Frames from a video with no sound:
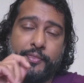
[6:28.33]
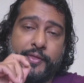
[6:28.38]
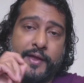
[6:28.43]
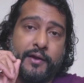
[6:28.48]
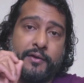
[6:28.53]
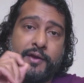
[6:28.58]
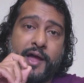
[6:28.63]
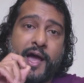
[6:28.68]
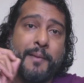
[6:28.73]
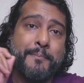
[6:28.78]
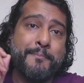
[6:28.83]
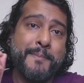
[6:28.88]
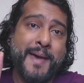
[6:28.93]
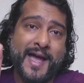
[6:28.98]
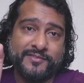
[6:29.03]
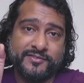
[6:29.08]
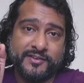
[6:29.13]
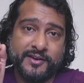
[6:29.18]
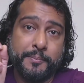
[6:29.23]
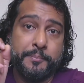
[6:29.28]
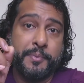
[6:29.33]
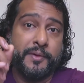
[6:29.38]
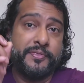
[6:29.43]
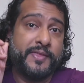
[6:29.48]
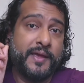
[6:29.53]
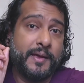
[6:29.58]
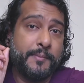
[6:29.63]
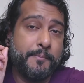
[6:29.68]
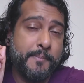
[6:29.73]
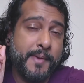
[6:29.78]
are not magic, but
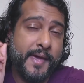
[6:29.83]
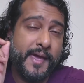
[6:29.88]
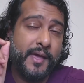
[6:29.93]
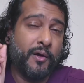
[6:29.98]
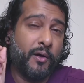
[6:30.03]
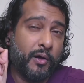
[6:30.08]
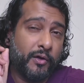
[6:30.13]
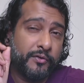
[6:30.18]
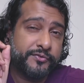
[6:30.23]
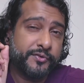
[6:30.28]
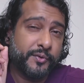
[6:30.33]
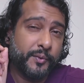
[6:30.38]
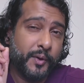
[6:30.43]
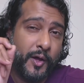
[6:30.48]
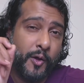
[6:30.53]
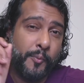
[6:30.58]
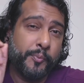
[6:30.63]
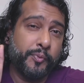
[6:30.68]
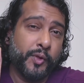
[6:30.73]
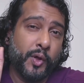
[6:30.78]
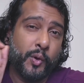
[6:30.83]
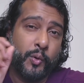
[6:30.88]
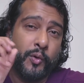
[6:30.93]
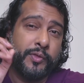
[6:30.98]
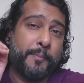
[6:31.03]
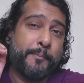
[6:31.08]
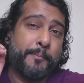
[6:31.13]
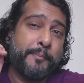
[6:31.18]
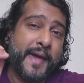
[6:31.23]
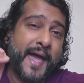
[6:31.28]
they may also help lower
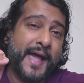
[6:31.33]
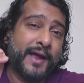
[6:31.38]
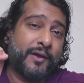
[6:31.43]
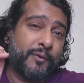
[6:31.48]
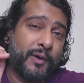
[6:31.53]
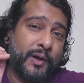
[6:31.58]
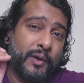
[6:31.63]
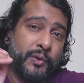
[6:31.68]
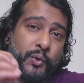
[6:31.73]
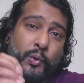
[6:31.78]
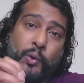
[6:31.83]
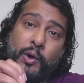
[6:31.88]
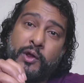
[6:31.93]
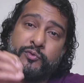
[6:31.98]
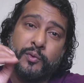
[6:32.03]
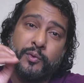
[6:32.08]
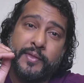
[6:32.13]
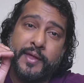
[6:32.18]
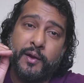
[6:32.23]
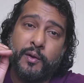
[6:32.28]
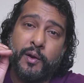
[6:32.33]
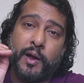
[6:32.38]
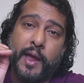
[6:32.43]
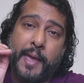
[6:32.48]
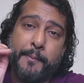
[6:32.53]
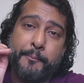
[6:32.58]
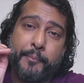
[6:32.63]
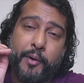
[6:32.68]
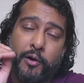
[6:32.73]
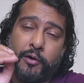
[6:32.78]
the background noise when they are
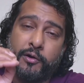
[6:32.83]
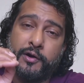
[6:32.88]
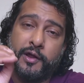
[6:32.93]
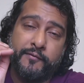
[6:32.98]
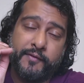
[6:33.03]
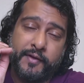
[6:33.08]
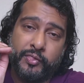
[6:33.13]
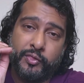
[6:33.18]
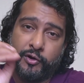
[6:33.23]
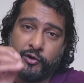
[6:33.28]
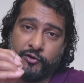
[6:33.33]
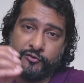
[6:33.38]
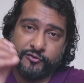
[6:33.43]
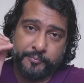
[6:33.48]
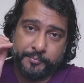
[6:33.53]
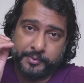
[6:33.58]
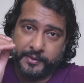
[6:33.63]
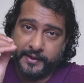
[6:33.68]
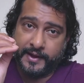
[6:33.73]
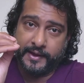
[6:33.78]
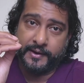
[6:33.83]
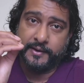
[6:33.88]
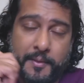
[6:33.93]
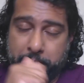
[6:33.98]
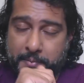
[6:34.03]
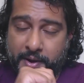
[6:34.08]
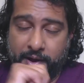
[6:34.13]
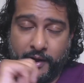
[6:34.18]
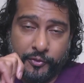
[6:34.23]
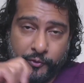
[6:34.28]
a part of a larger plan.
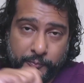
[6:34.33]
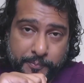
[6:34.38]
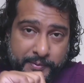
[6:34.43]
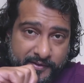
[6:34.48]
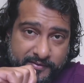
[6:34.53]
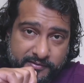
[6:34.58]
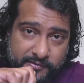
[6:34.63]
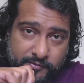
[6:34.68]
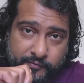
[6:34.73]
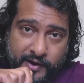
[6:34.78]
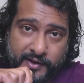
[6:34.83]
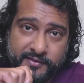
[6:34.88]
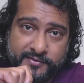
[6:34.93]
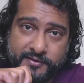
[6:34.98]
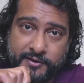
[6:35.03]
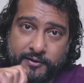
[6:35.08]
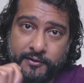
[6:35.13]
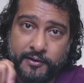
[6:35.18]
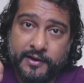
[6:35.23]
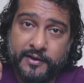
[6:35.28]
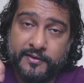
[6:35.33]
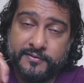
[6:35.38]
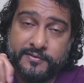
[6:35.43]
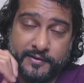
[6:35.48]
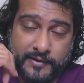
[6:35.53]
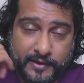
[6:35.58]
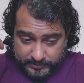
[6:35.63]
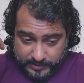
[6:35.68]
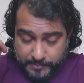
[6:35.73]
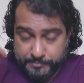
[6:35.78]
My other piece of advice here is
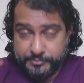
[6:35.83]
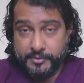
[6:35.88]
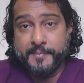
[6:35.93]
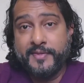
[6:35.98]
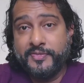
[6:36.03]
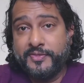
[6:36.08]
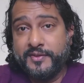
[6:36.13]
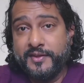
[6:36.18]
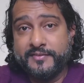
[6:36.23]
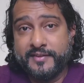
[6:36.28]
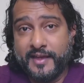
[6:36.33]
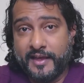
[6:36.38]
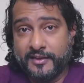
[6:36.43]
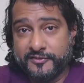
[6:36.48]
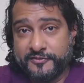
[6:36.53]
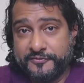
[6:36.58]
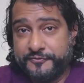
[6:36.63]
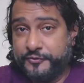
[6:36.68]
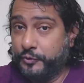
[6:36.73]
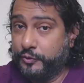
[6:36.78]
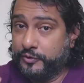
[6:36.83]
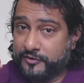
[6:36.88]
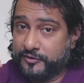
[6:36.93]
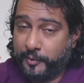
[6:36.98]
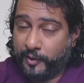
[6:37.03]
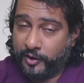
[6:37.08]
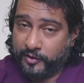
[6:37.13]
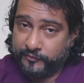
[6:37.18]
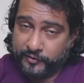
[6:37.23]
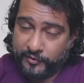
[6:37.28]
implement these as food as
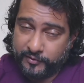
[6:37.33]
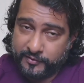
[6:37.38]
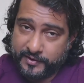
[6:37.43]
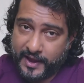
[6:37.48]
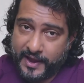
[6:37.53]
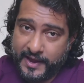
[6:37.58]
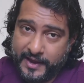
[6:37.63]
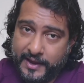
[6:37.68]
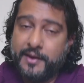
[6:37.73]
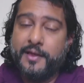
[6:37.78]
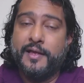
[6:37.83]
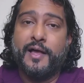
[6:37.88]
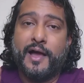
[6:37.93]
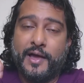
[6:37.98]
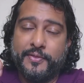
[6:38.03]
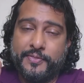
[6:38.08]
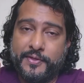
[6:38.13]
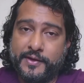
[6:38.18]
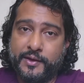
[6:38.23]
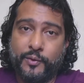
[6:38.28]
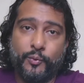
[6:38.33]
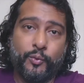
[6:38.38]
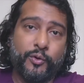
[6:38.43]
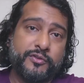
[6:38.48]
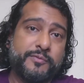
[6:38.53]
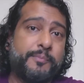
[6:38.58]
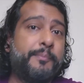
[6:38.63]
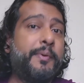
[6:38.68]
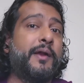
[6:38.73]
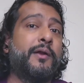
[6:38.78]
part of your diet. I think it
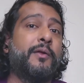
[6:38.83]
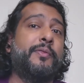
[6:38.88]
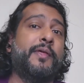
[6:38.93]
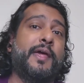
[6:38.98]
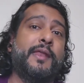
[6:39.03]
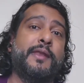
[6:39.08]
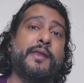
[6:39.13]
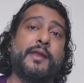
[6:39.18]
works better than